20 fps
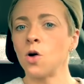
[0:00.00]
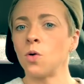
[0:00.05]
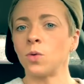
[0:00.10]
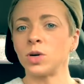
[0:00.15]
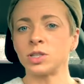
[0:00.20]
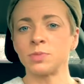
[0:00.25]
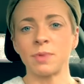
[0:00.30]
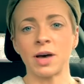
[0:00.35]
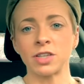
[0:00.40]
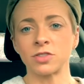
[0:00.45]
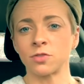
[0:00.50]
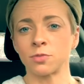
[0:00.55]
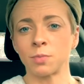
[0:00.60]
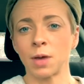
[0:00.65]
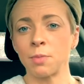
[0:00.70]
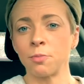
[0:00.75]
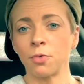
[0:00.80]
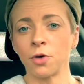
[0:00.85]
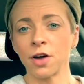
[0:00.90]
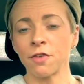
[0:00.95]
what's best for
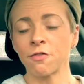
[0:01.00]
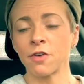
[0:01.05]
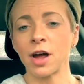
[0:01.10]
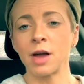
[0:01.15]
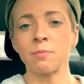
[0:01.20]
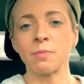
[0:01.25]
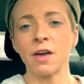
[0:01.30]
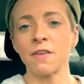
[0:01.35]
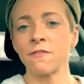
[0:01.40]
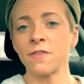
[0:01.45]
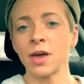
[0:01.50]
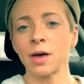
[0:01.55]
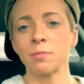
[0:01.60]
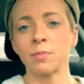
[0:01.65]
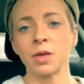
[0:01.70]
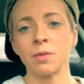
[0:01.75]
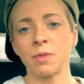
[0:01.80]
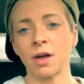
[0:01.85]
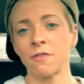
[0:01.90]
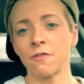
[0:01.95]
my boyfriend, my
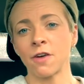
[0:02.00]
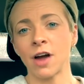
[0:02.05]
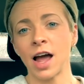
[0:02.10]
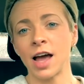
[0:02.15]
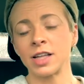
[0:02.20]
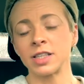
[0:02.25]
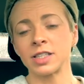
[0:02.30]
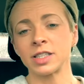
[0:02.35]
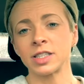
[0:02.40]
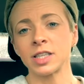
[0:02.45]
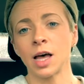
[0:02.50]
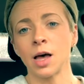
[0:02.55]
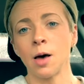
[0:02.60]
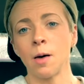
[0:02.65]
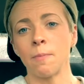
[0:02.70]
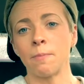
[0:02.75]
family, my friends.